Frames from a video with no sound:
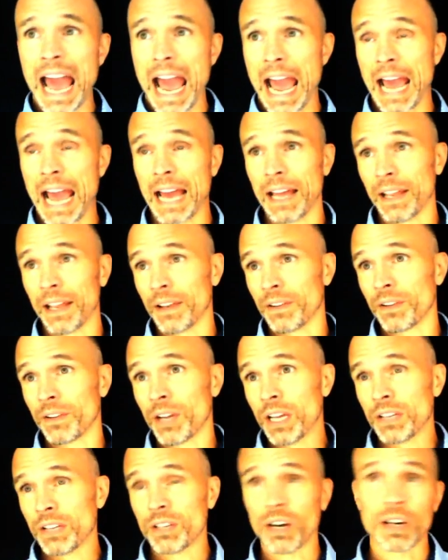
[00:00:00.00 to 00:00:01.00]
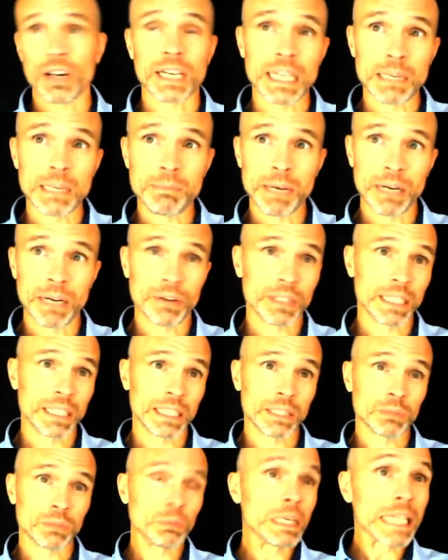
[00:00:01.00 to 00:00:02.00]
and talking about
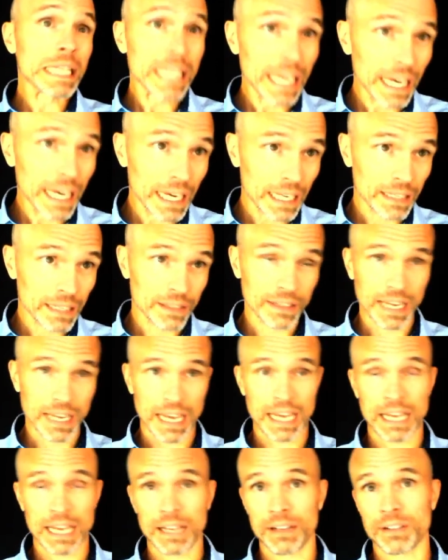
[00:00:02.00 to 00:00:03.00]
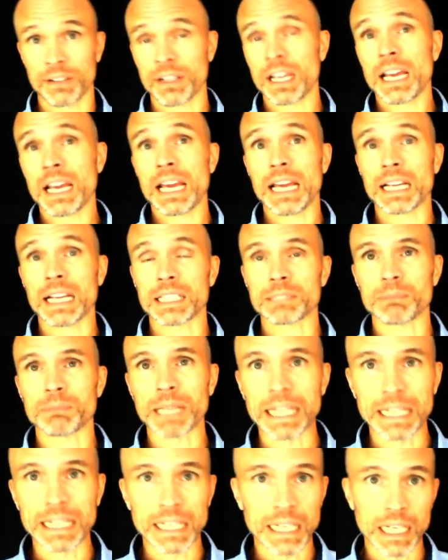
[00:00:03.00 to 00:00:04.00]
his weekend and
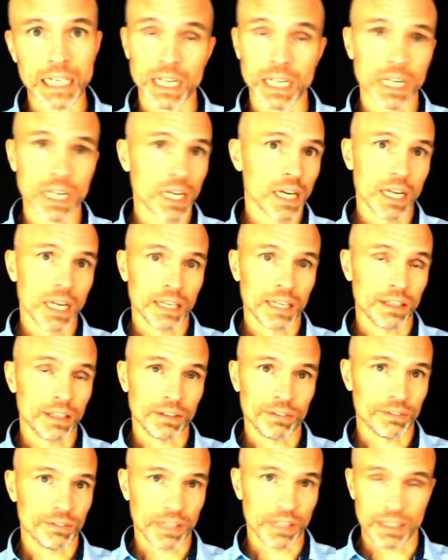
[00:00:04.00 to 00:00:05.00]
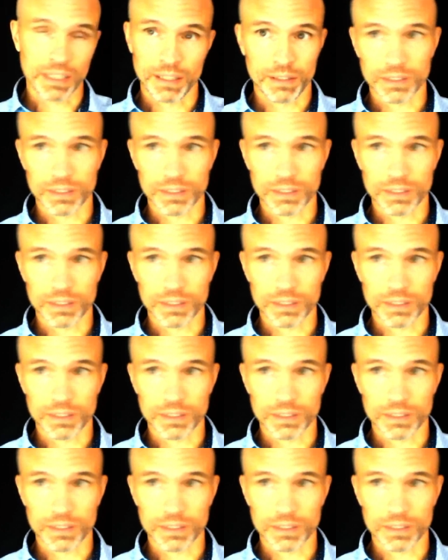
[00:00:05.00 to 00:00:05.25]
explaining his,